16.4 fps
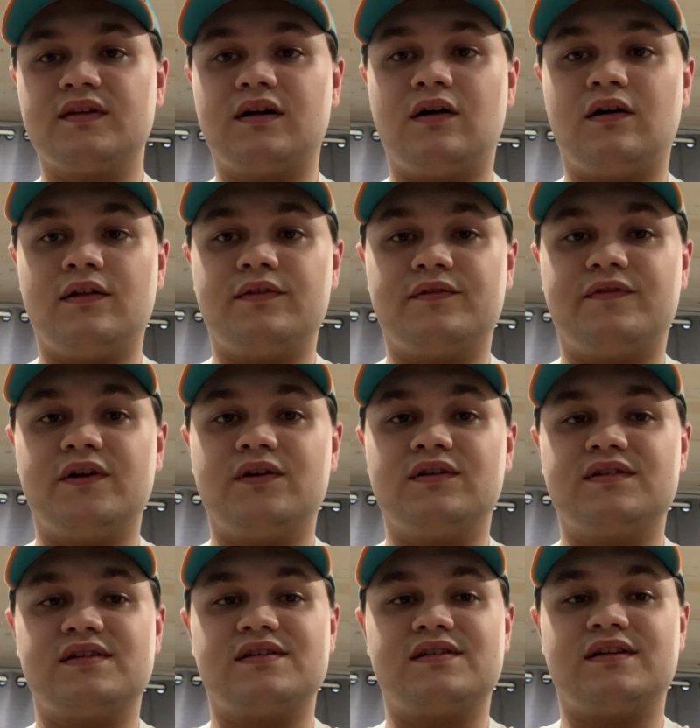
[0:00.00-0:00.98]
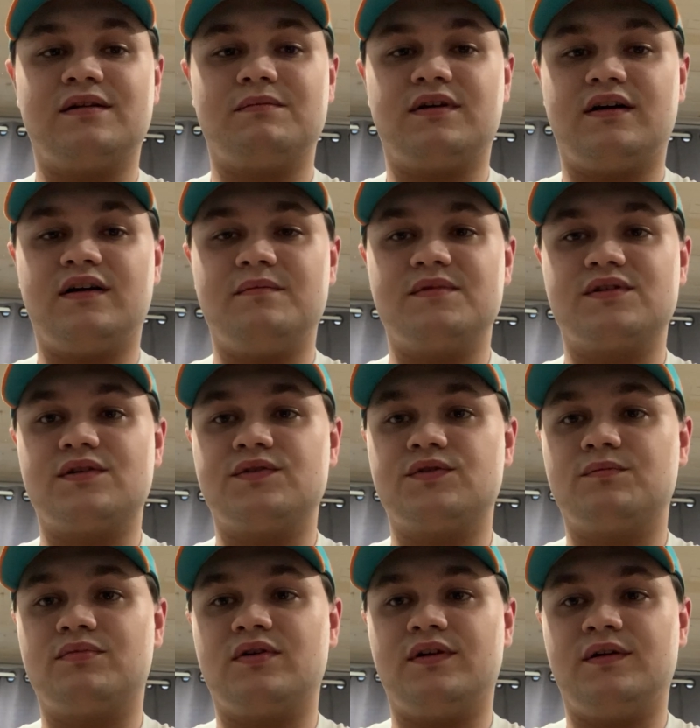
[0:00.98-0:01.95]
on the field at the same time is also
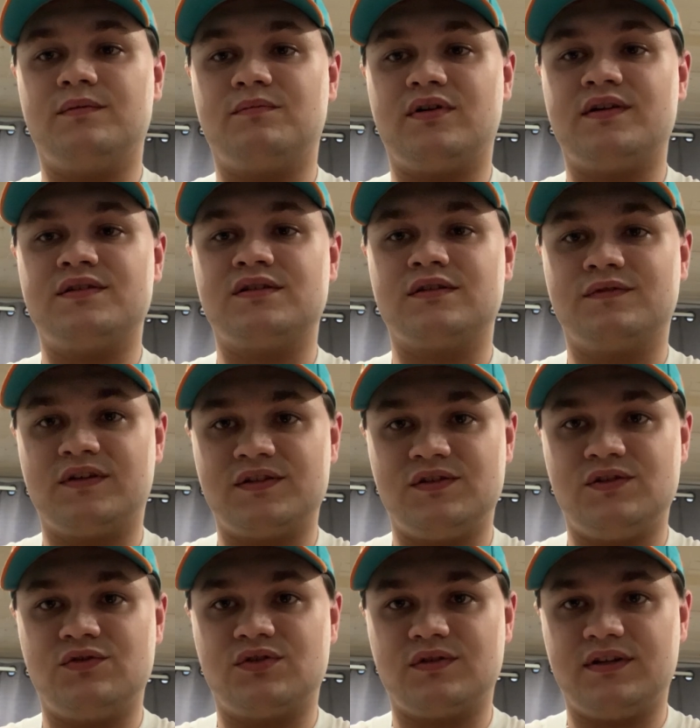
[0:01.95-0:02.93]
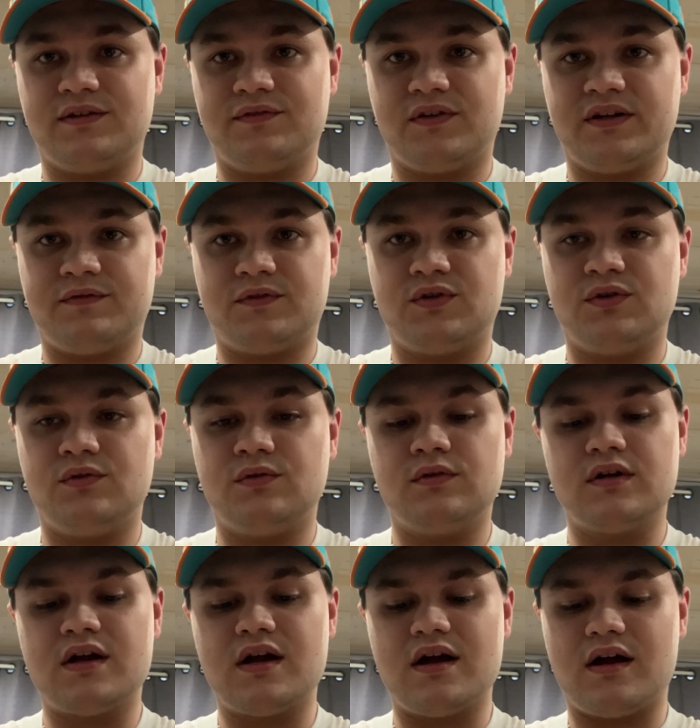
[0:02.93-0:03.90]
pretty impressive, because usually if you have 2
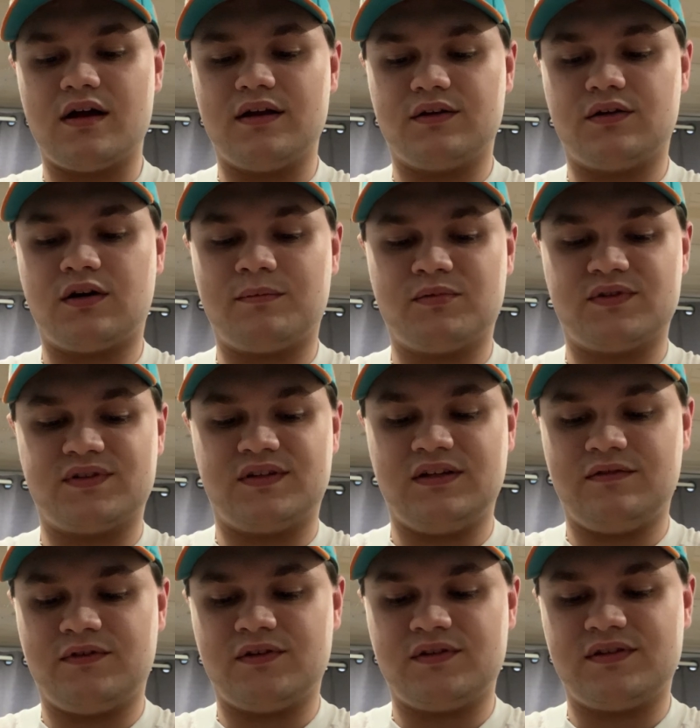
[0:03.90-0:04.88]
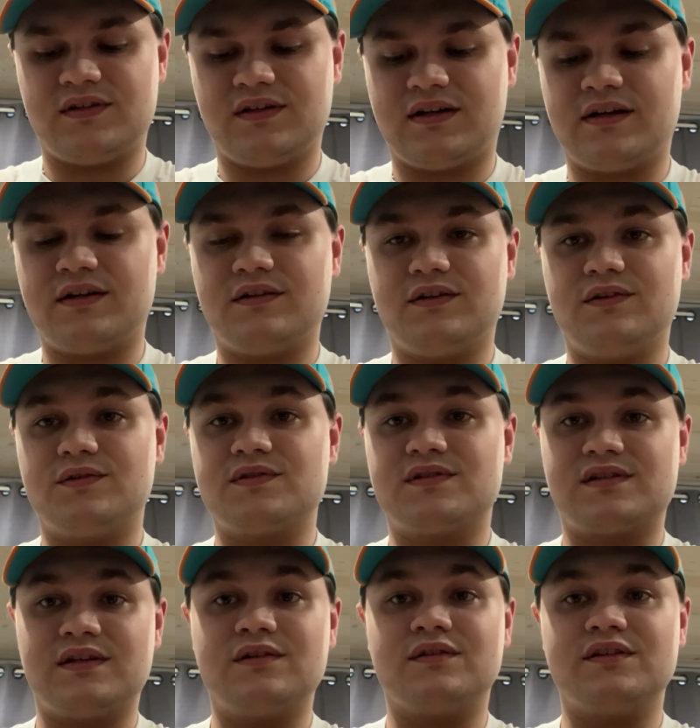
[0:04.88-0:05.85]
top receivers, they kind of,
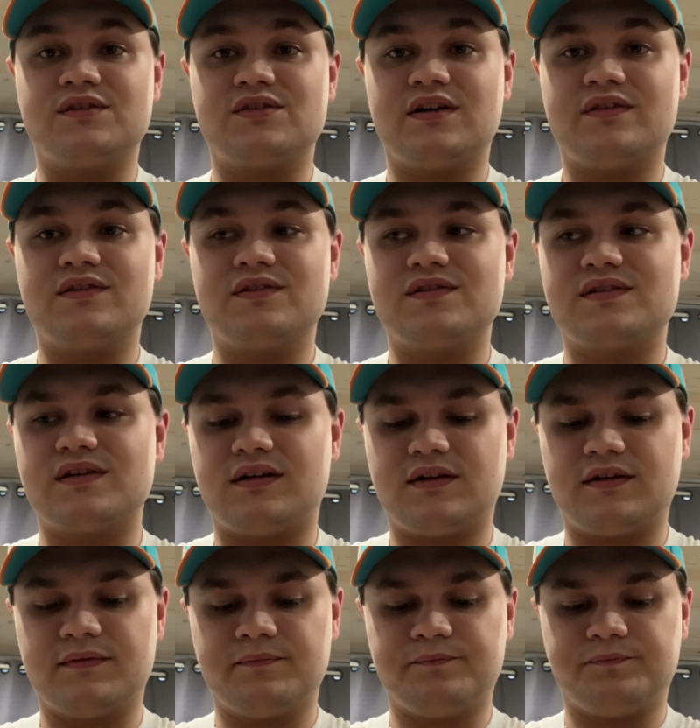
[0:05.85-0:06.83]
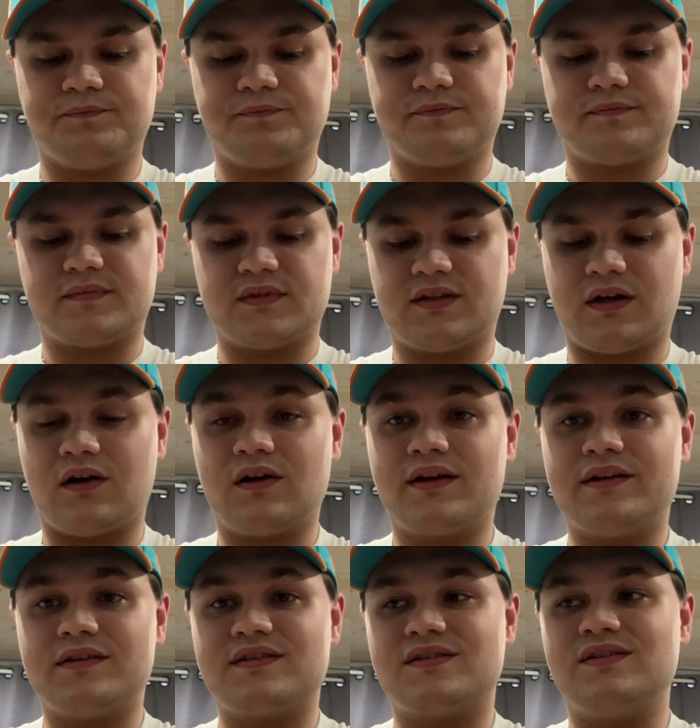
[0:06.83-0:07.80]
steal each other's
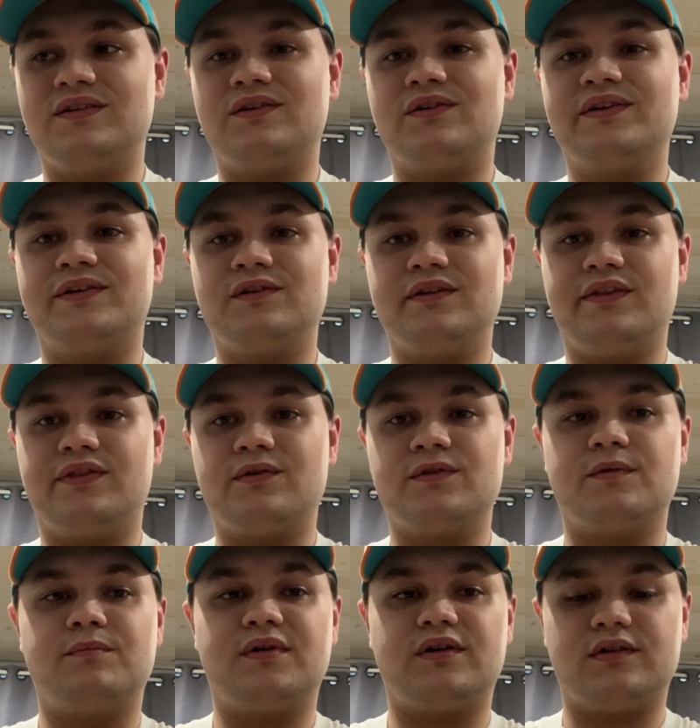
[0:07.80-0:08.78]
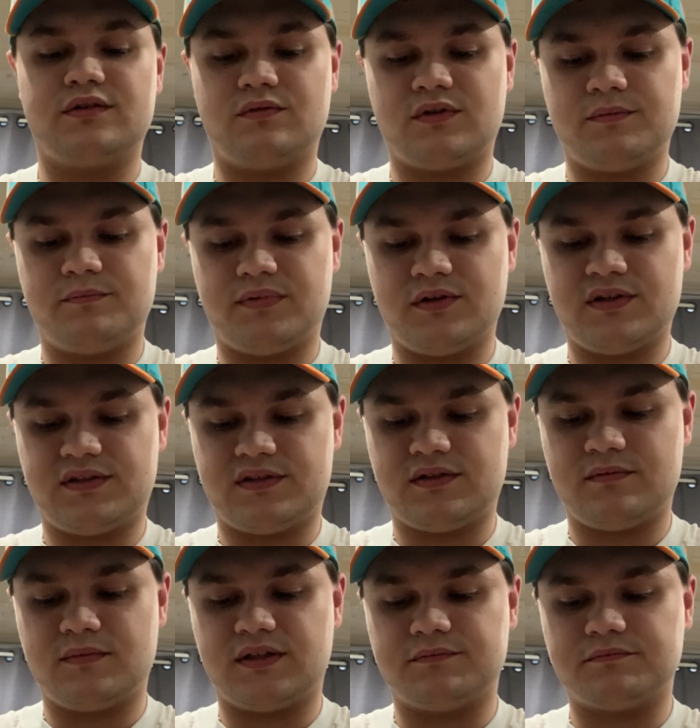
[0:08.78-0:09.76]
targets. You can only throw the ball to one
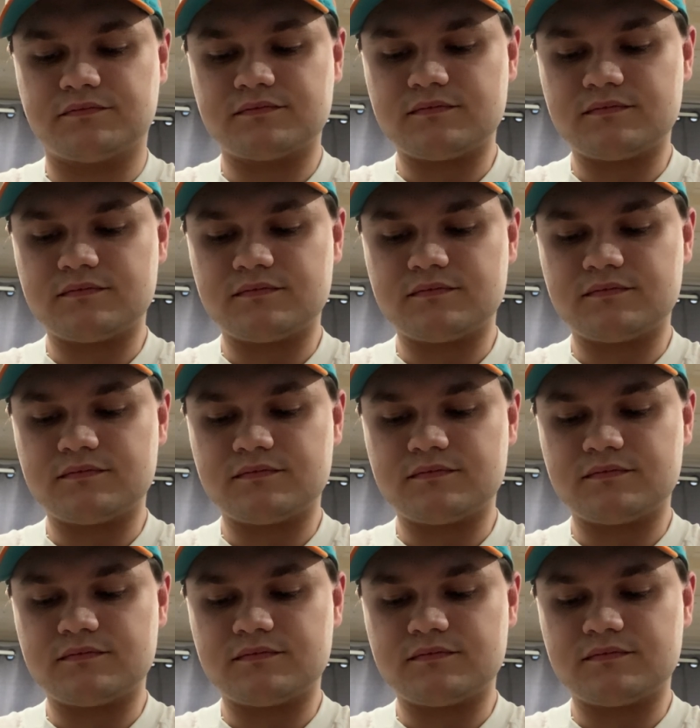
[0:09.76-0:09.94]
person, but